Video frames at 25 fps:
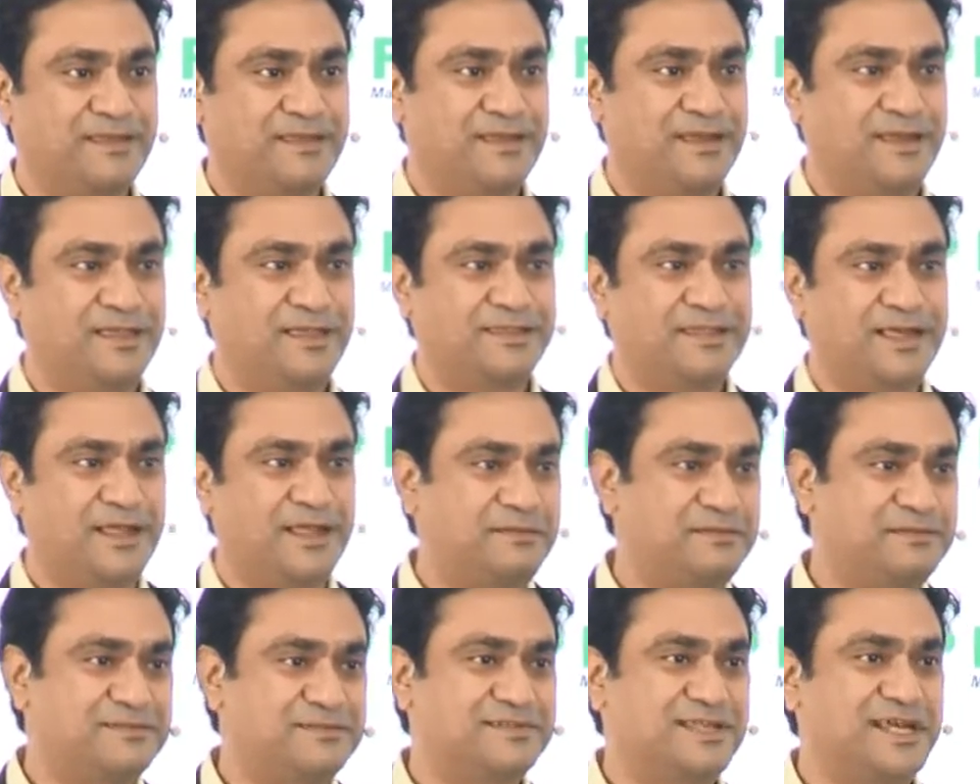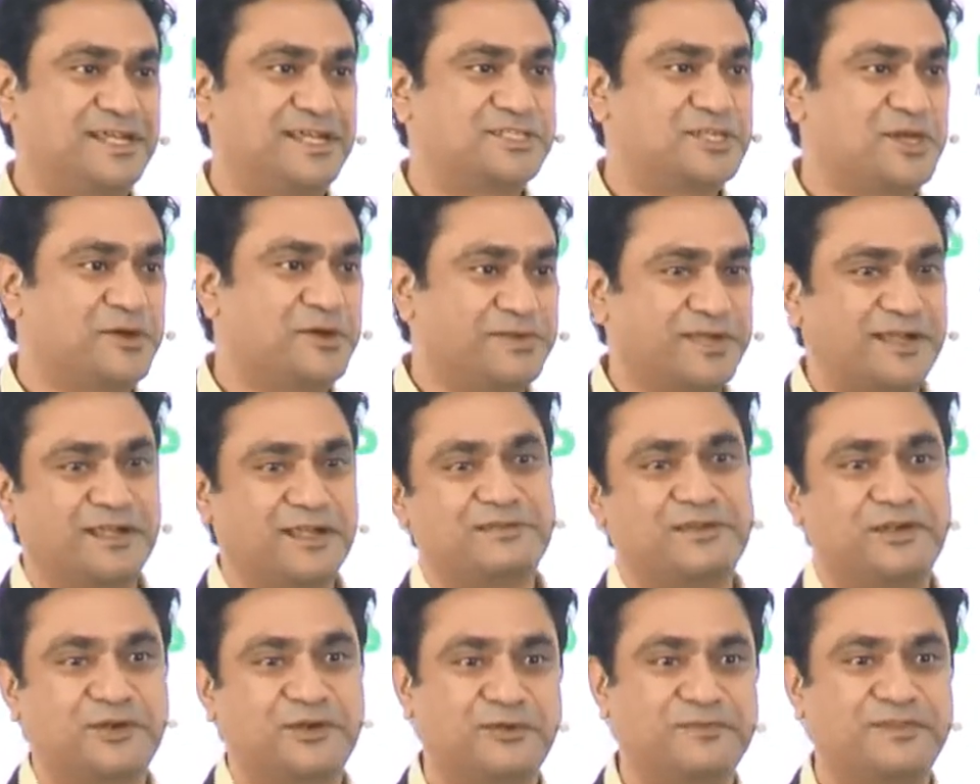And that's how we
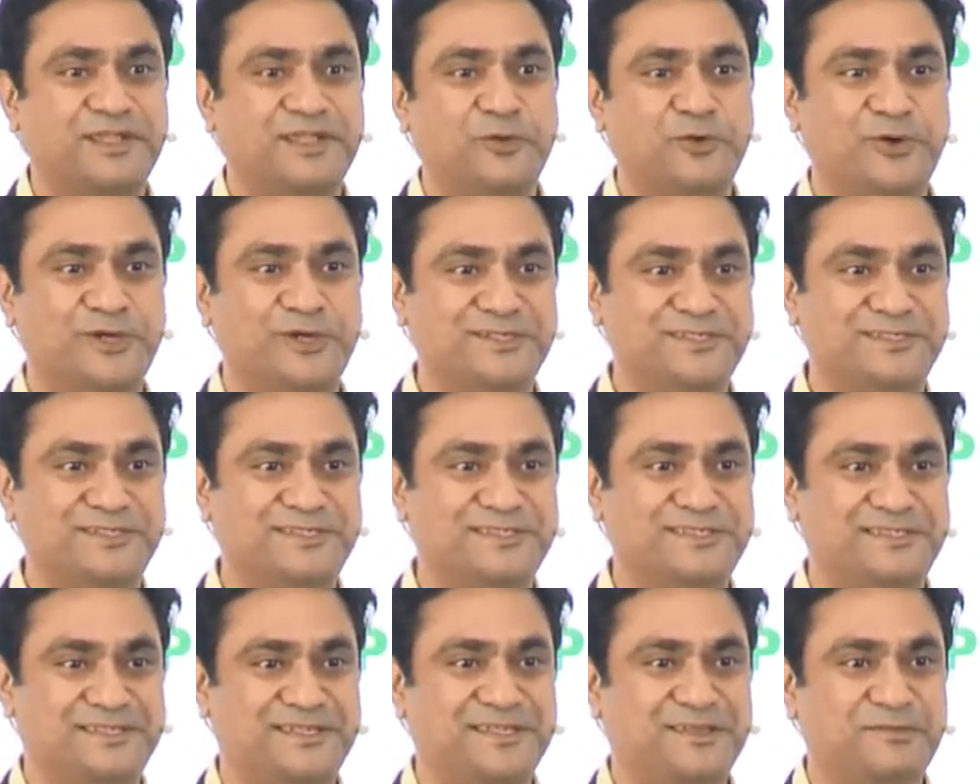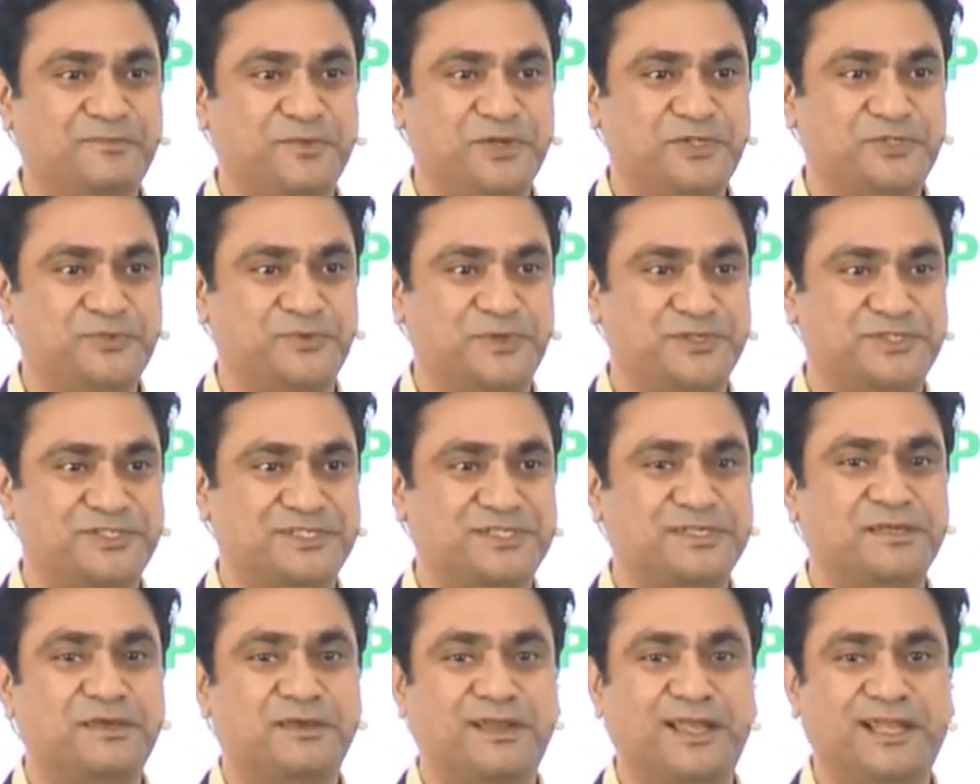get rid of the noise, which was
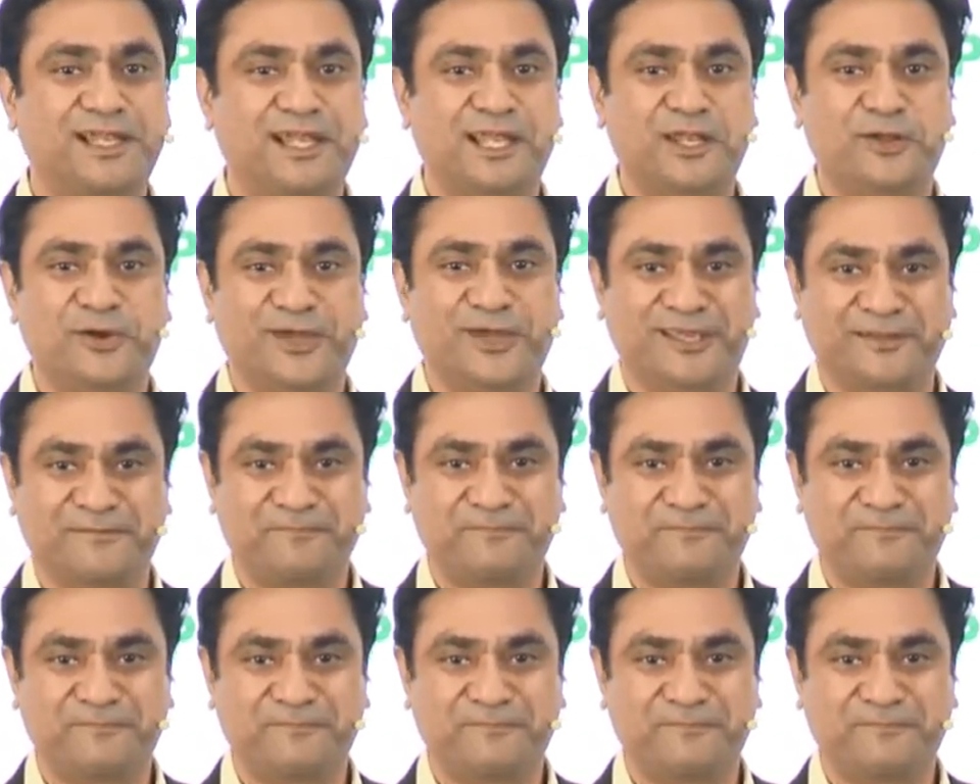really annoying.